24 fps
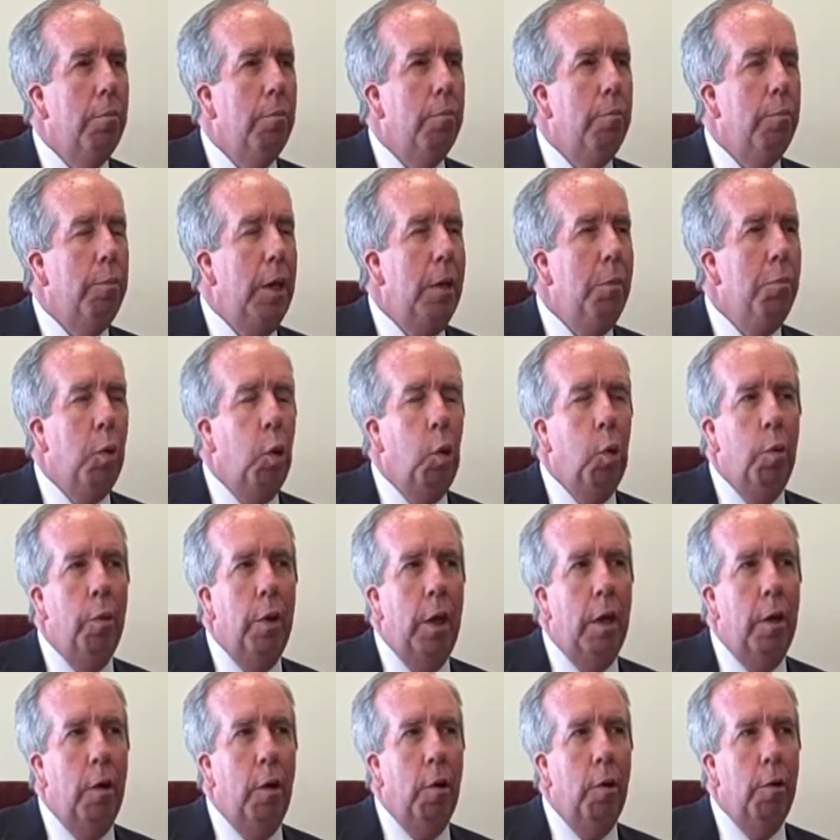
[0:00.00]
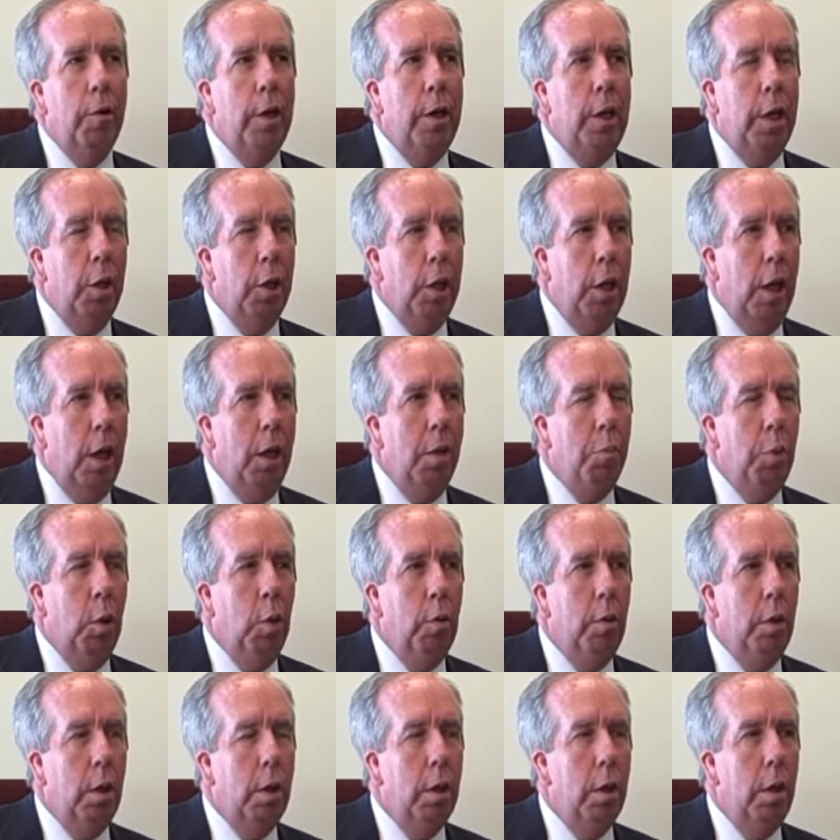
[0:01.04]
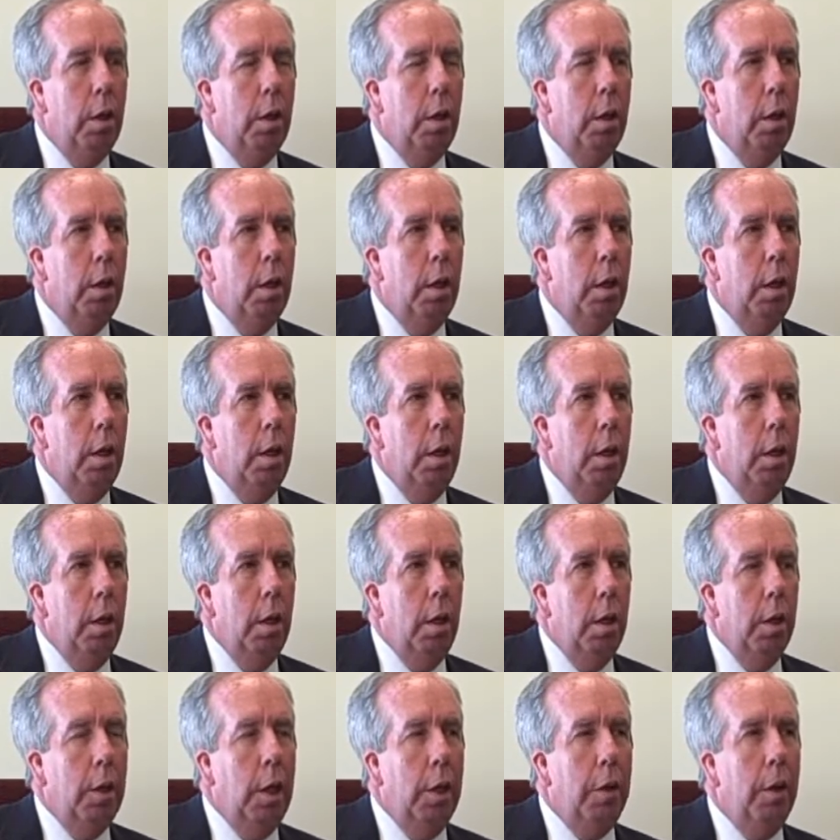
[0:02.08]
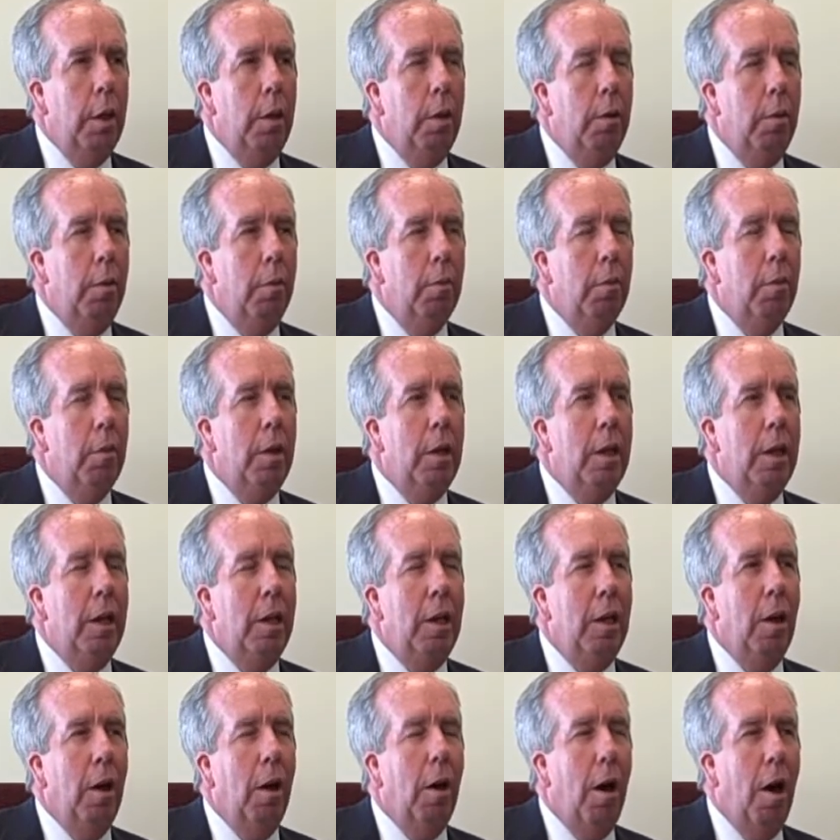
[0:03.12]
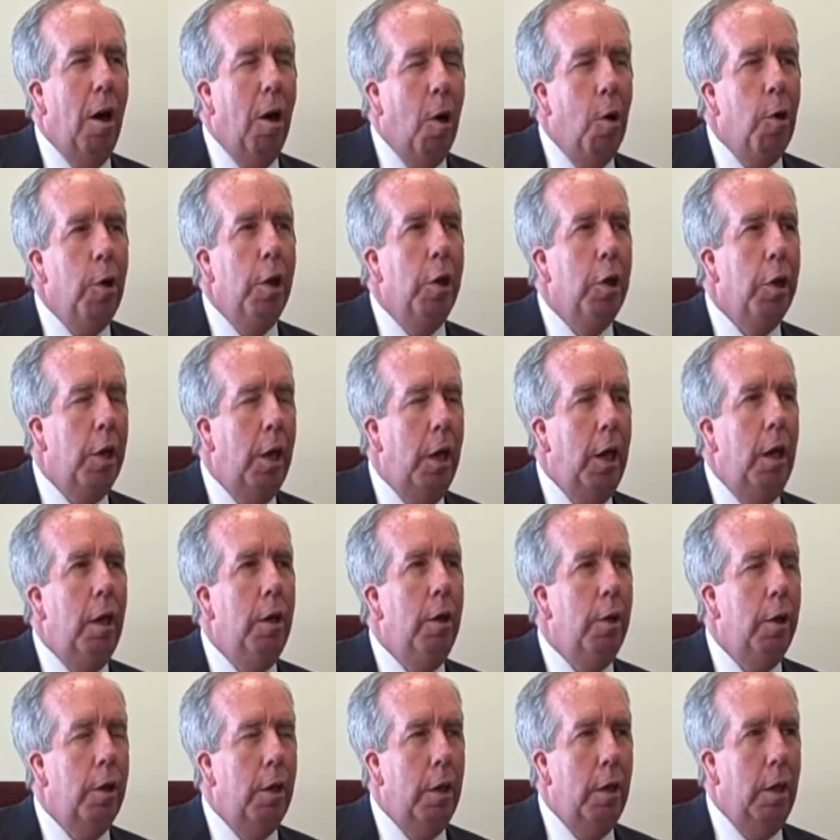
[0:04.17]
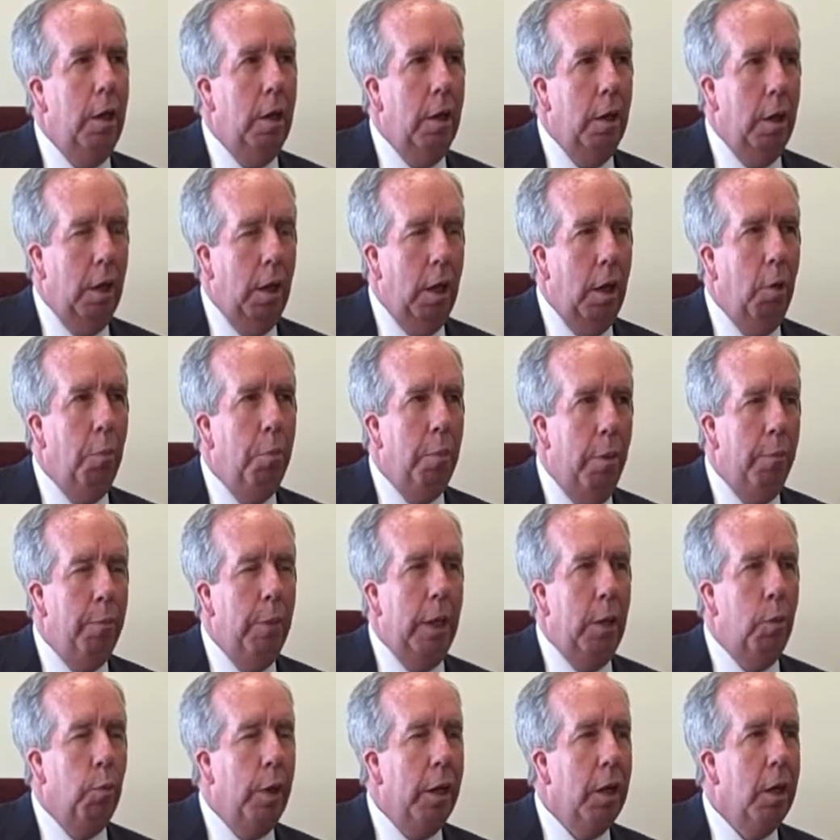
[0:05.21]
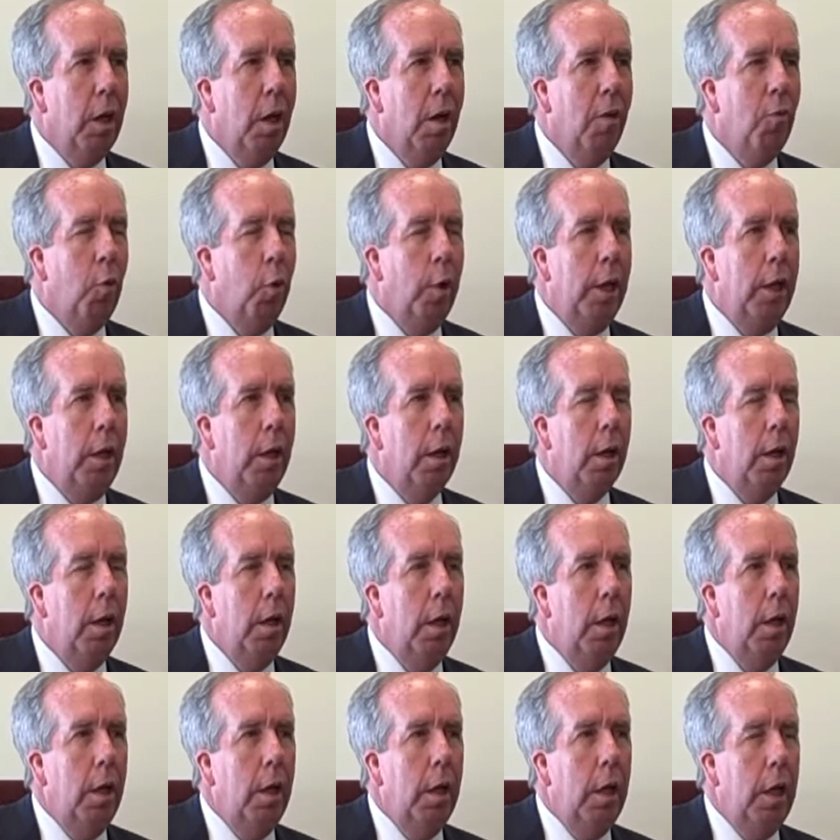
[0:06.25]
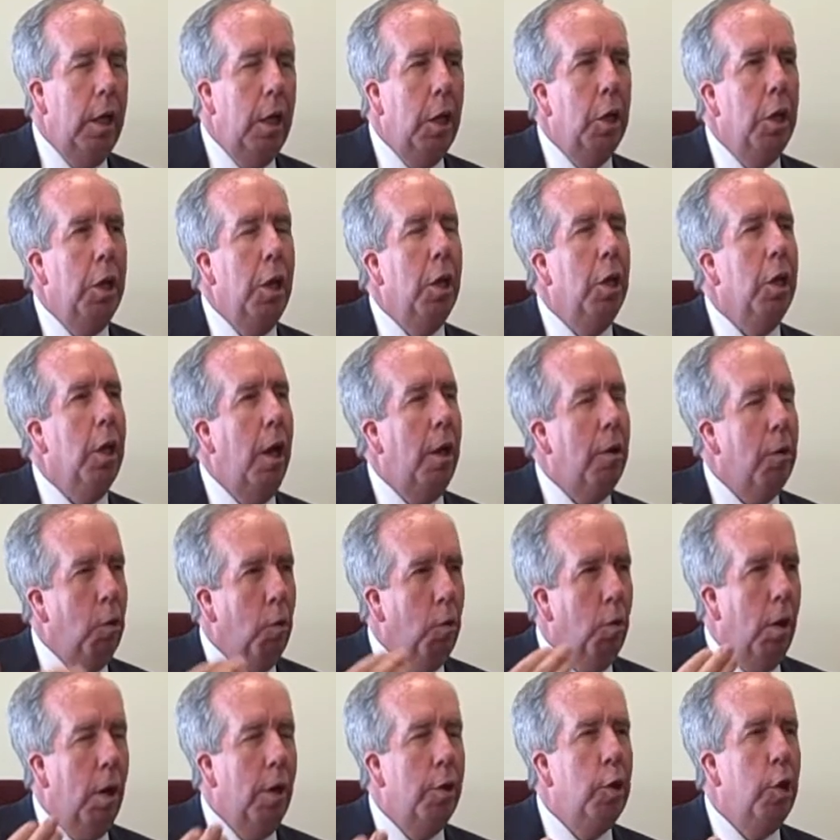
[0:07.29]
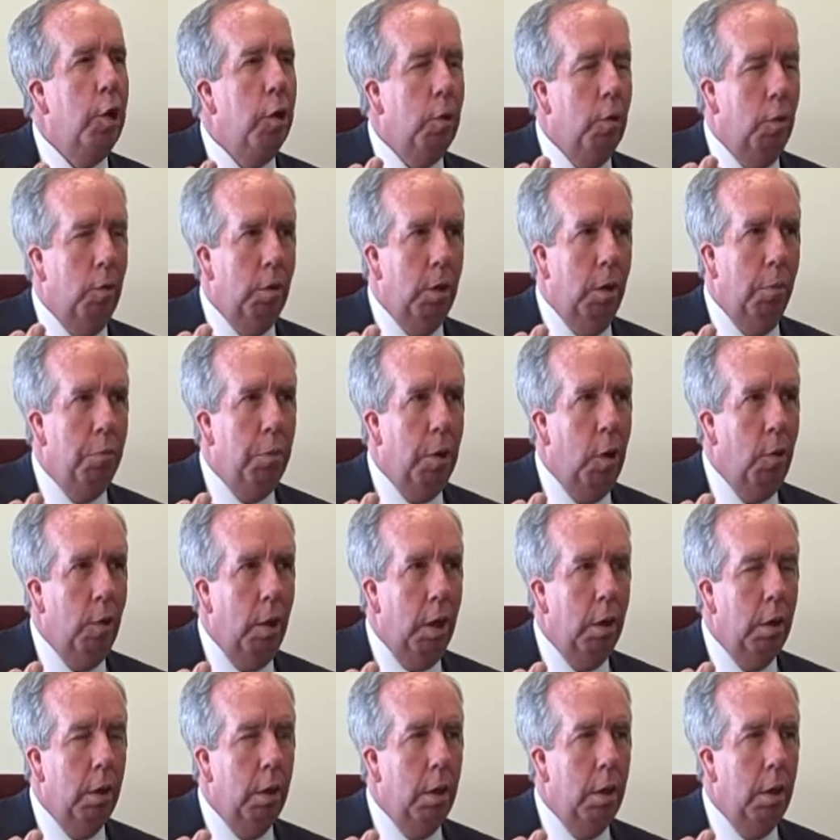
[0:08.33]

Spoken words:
people that are disabled, that the hardest thing to help them in recovery is the psychological component.